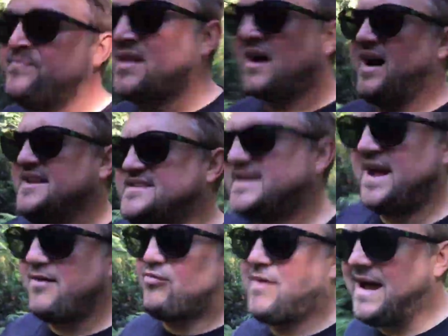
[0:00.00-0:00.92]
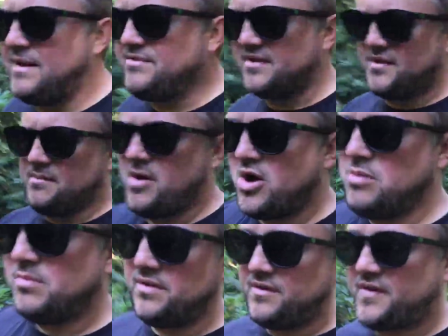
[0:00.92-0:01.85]
I'd say around at the
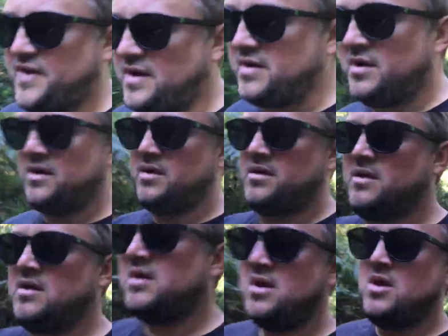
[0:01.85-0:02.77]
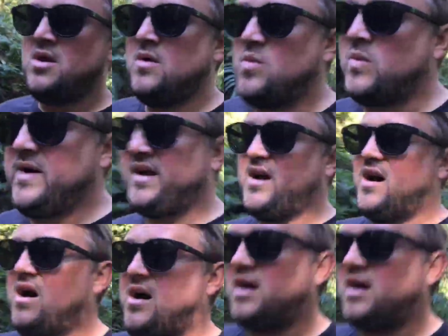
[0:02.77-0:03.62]
moment, we are